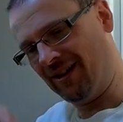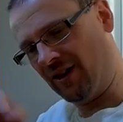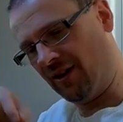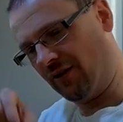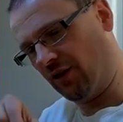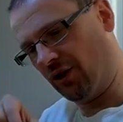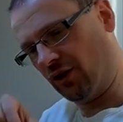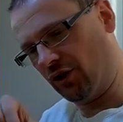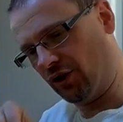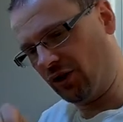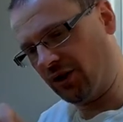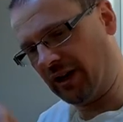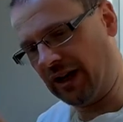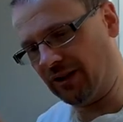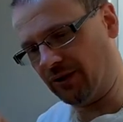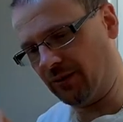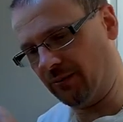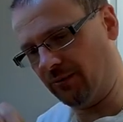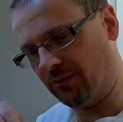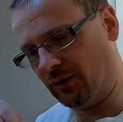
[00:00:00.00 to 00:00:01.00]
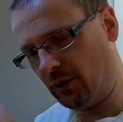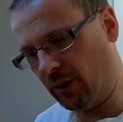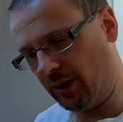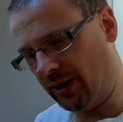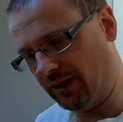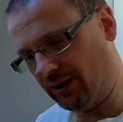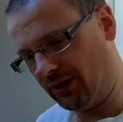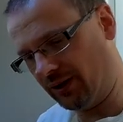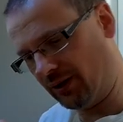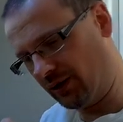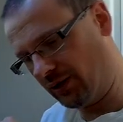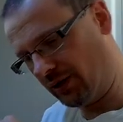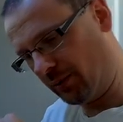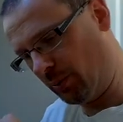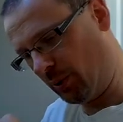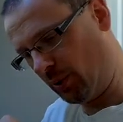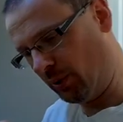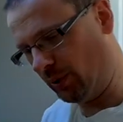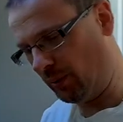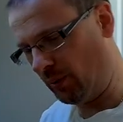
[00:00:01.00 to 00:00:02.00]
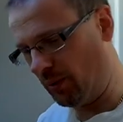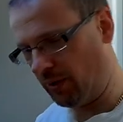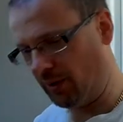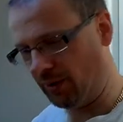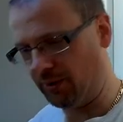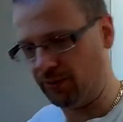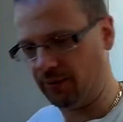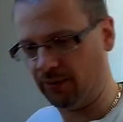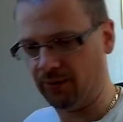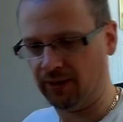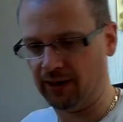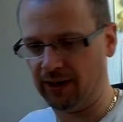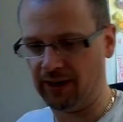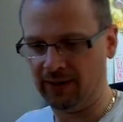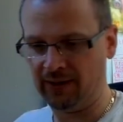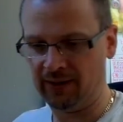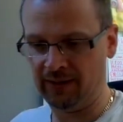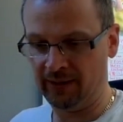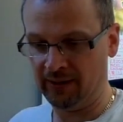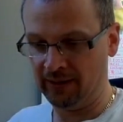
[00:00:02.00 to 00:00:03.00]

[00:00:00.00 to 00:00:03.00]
I've got to just get some tweezers just to pull the wire through there.